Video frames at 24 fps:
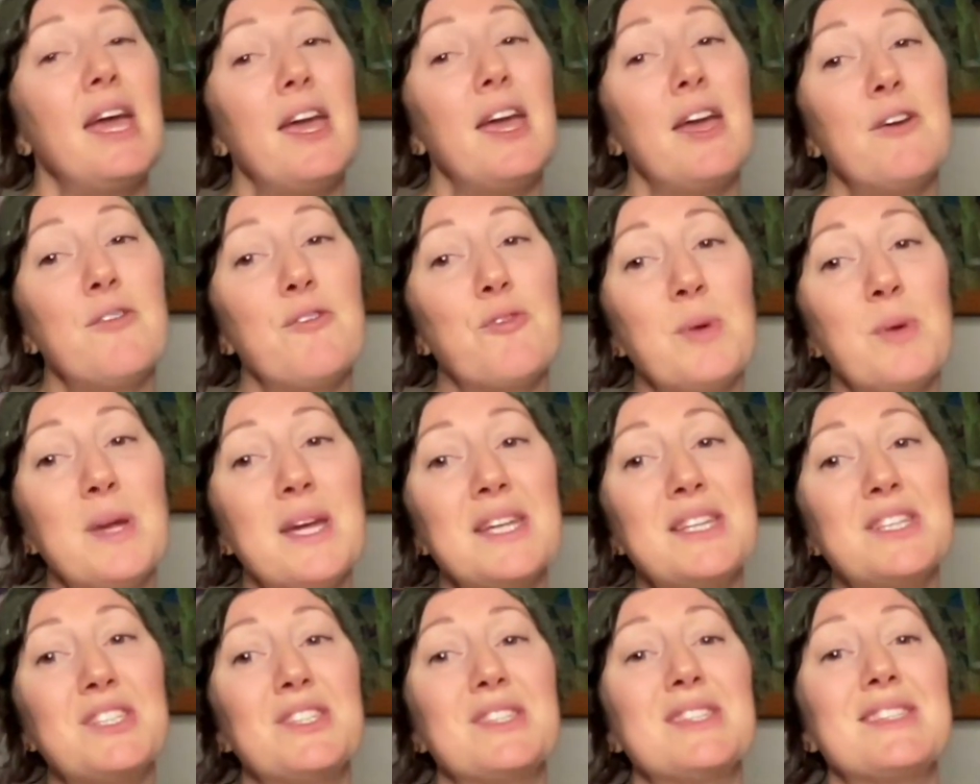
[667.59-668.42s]
if we
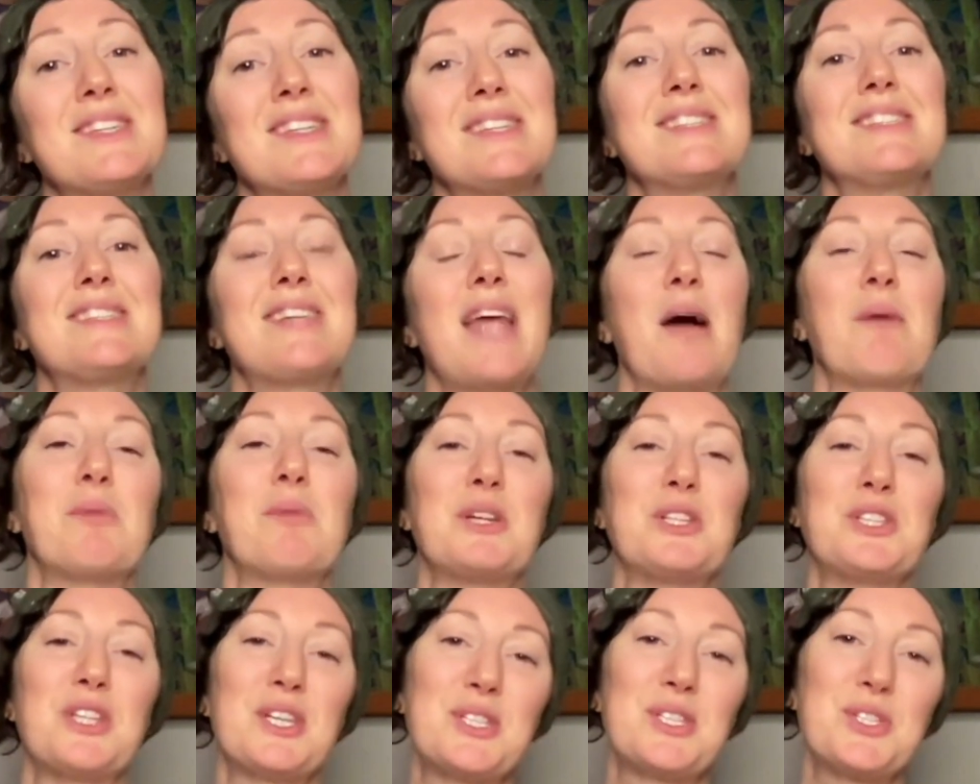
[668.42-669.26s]
can just
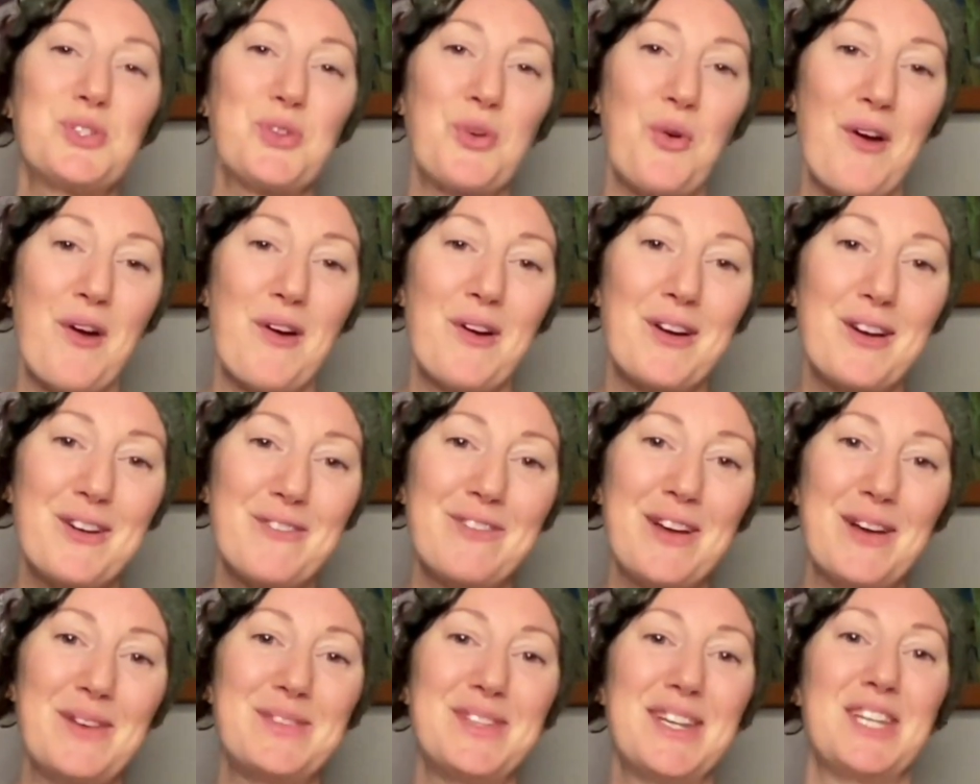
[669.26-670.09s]
establish a strong
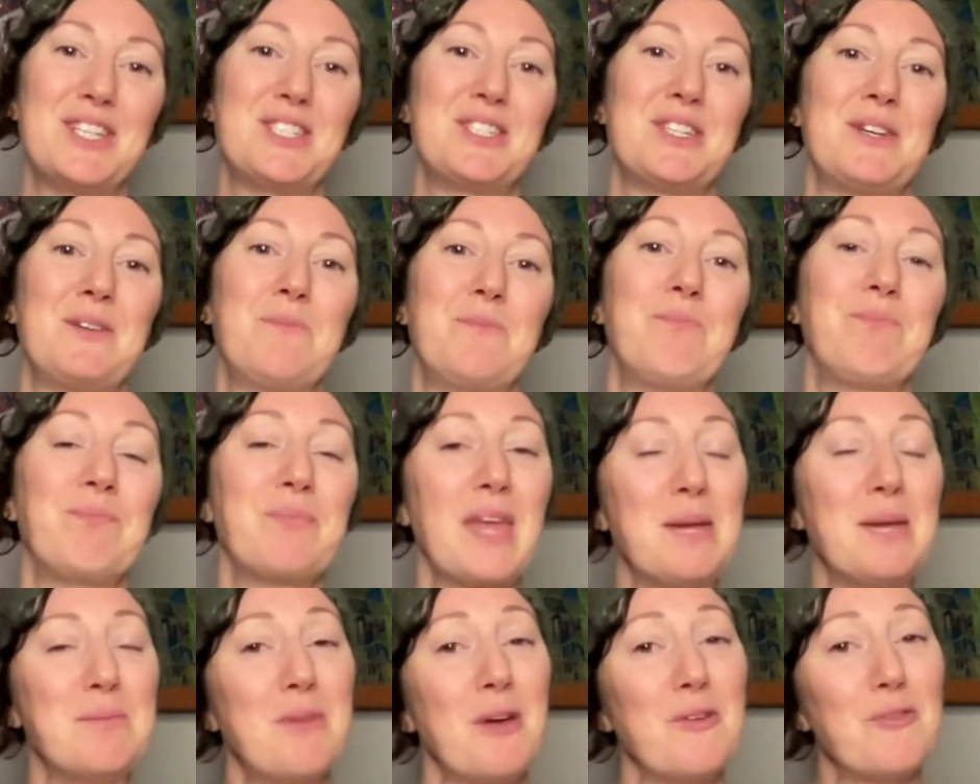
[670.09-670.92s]
foundation
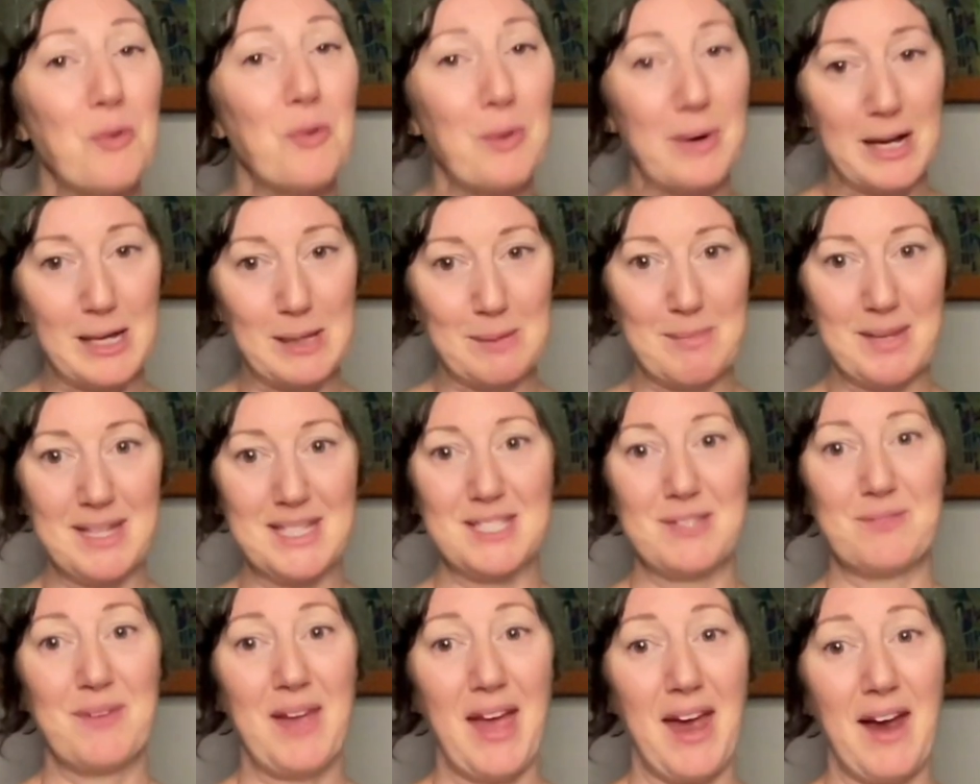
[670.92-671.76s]
in my 4
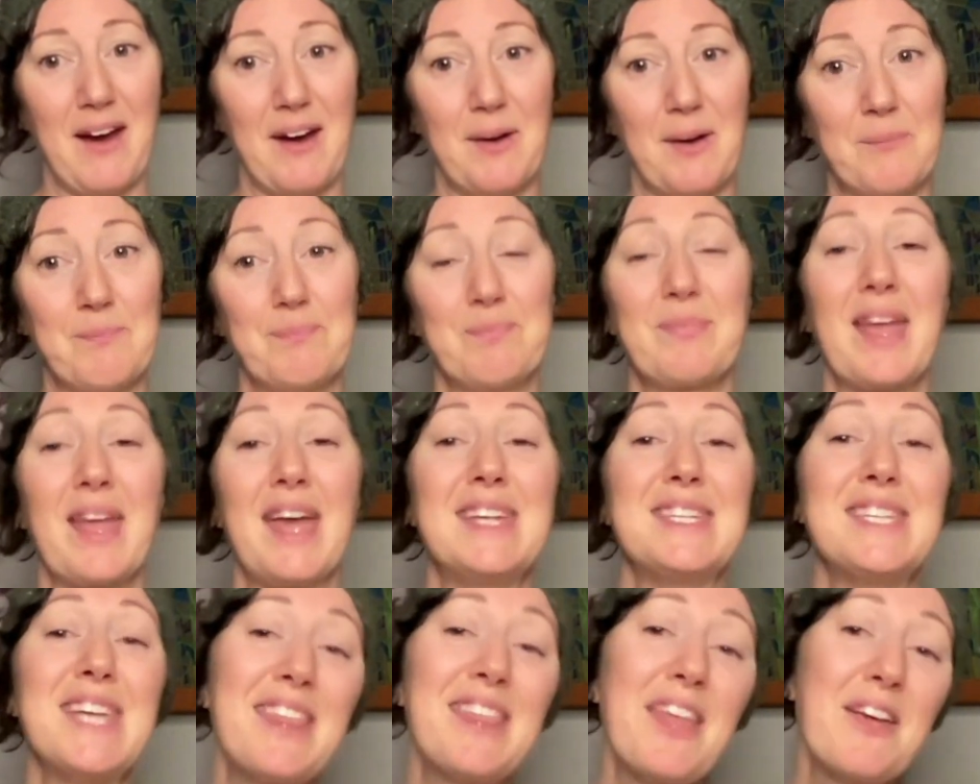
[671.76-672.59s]
elements of care
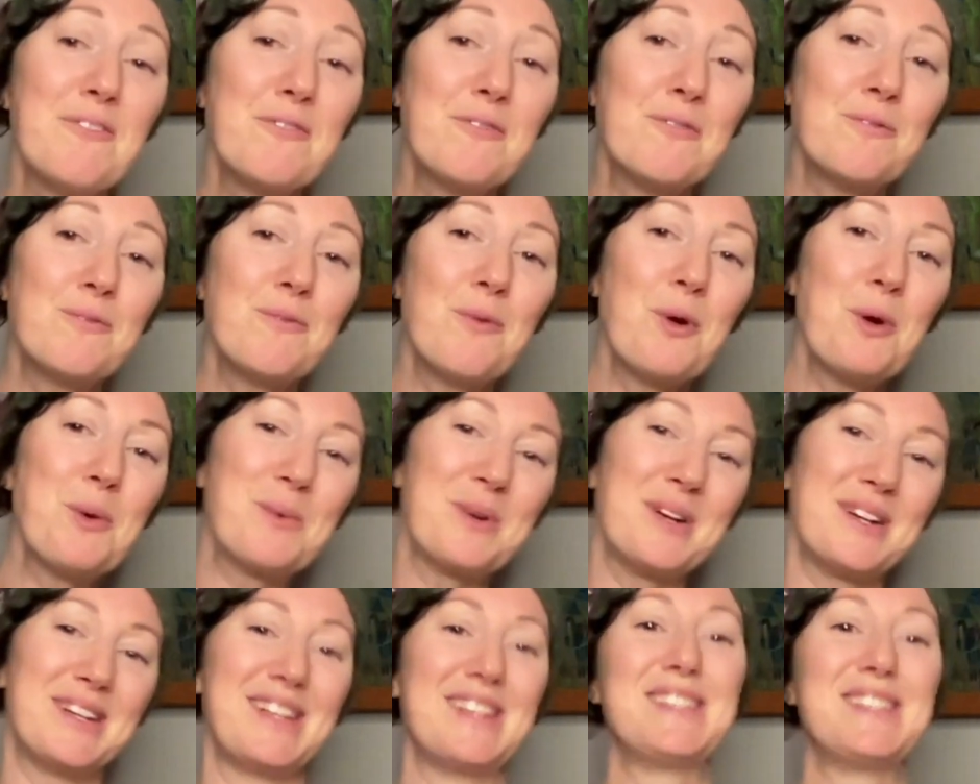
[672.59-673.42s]
and take that
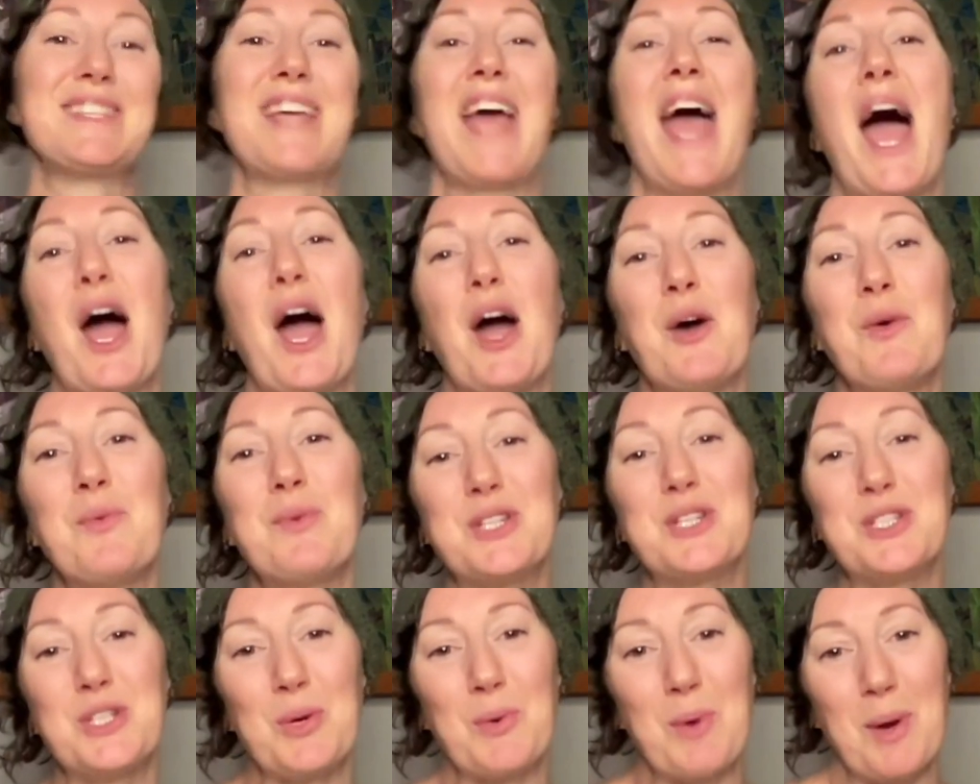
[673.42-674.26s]
forward into how we
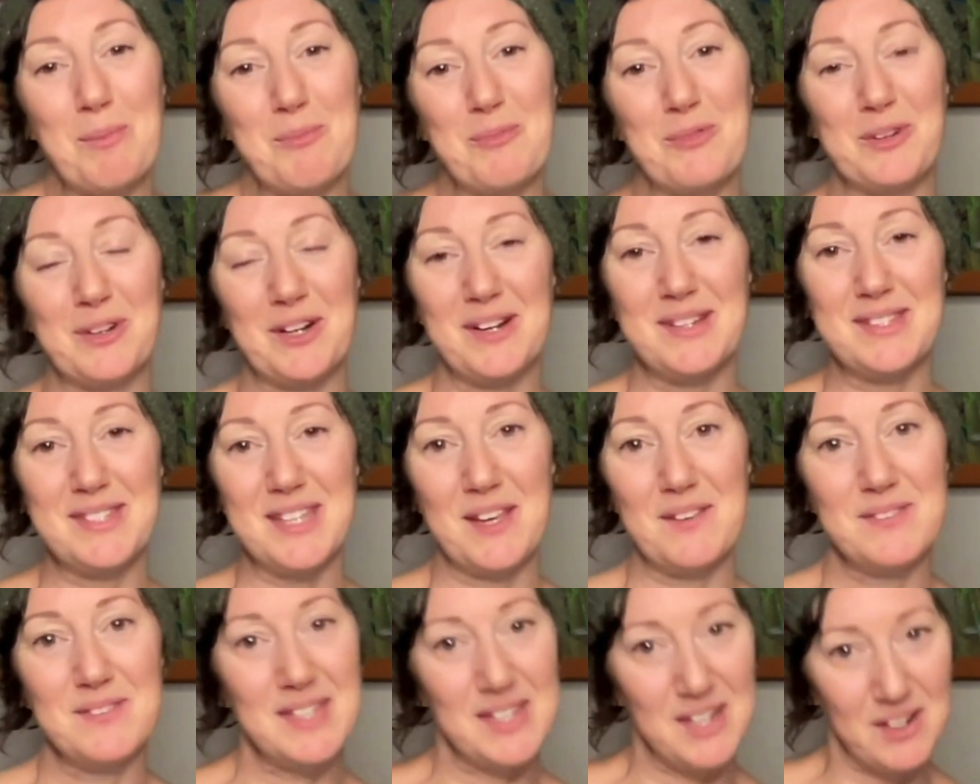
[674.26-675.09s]
show up for
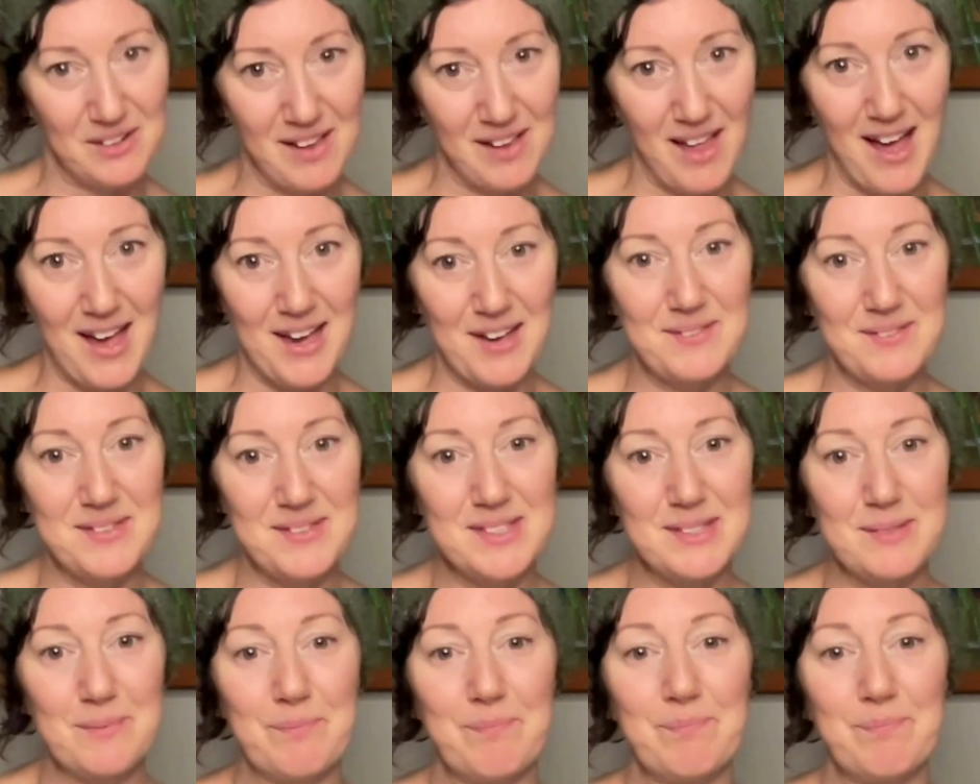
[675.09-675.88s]
ourselves in our lives.